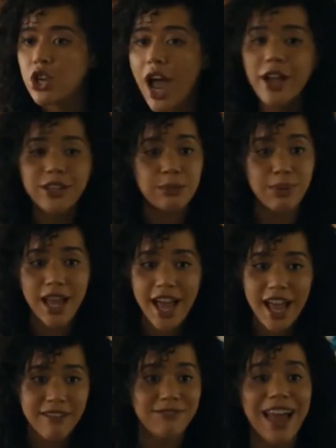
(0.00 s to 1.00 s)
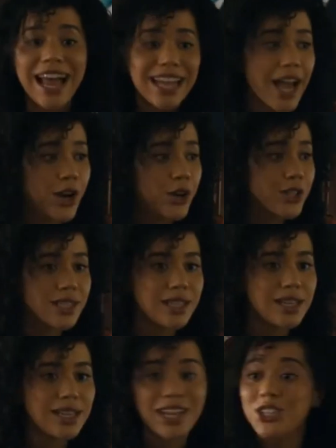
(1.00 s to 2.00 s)
Child's Play, Flatliners.
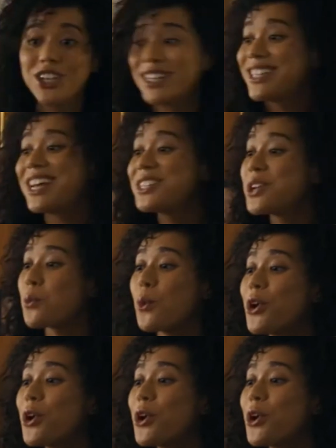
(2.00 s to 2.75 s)
That shit doesn't